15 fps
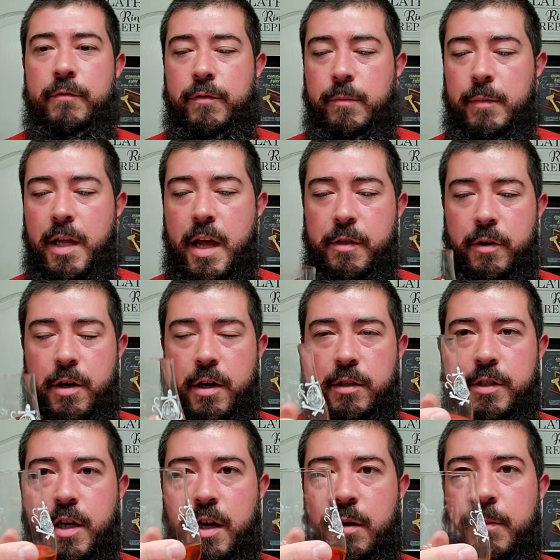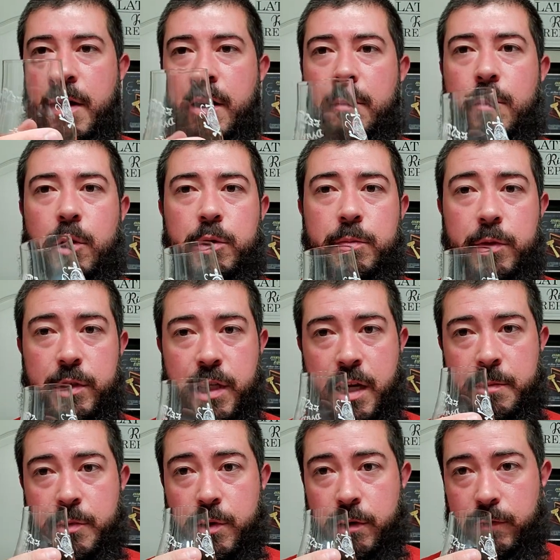from Latherhog talk about it multiple
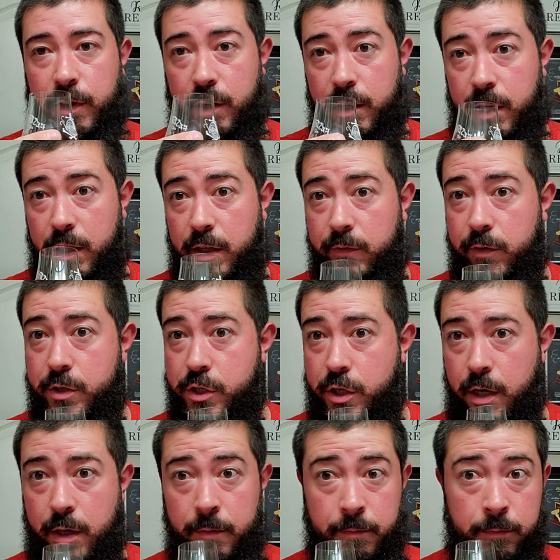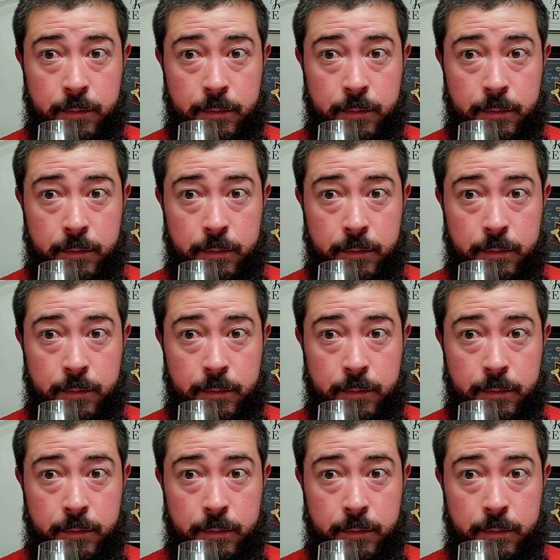times, so I figured I'd give it a shot.